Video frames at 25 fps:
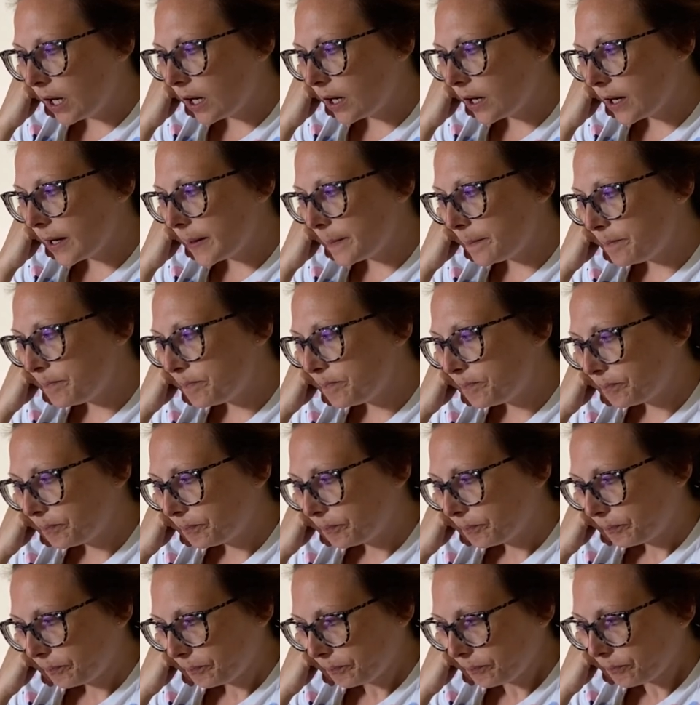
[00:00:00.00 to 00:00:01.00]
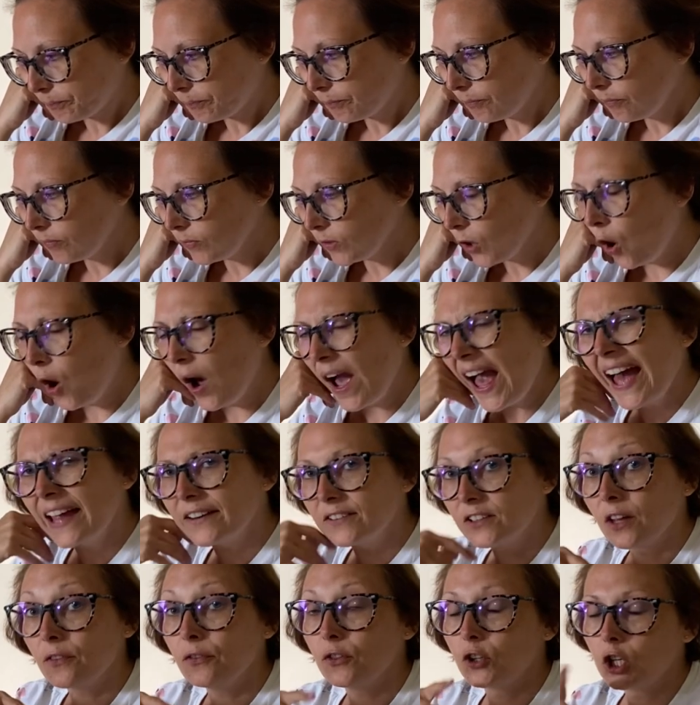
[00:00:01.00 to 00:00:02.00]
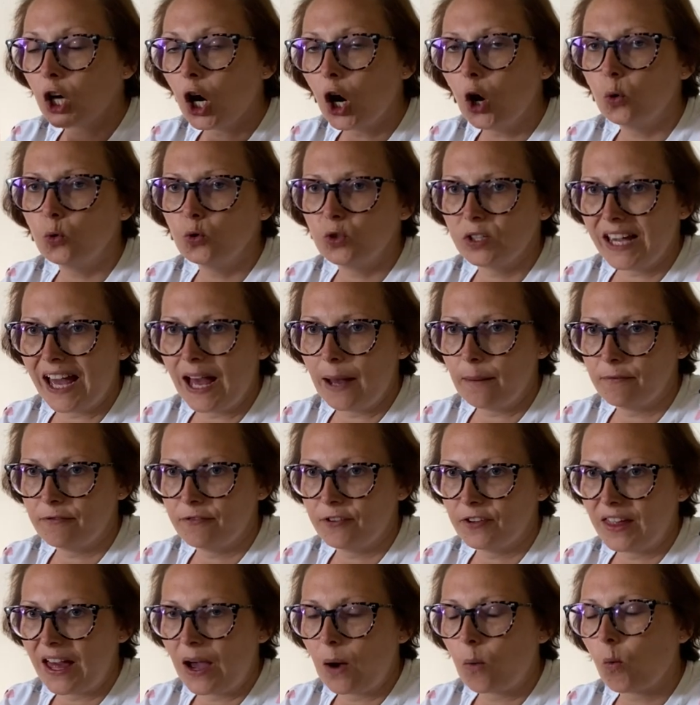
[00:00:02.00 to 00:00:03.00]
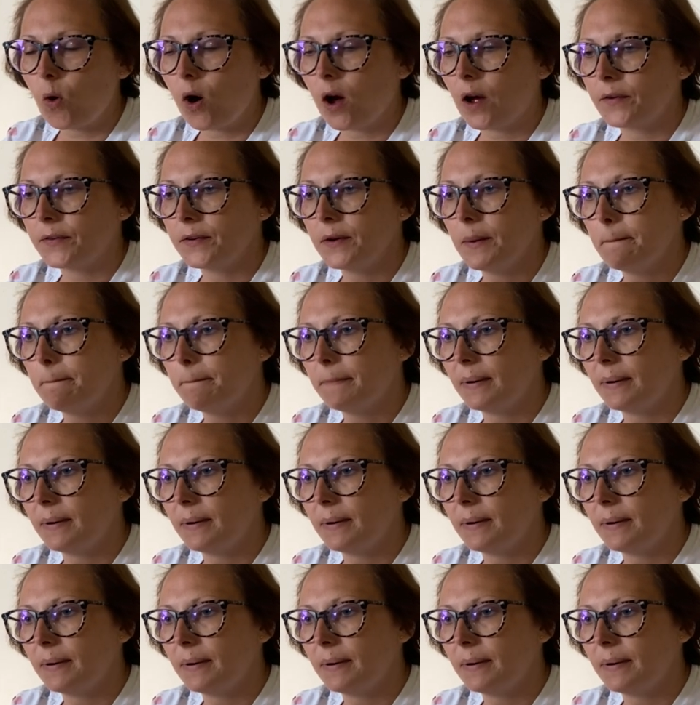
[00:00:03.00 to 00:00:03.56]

Um, I had done the cold cap for that one,